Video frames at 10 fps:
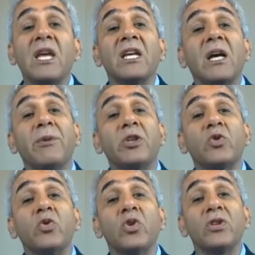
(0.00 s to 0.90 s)
Coming
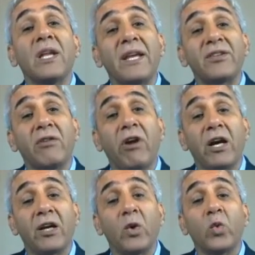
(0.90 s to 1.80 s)
to the next
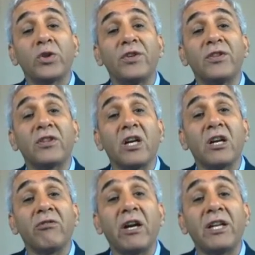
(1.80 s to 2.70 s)
award, which is the
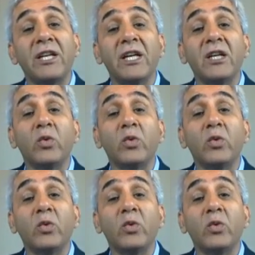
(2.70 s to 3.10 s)
third award here,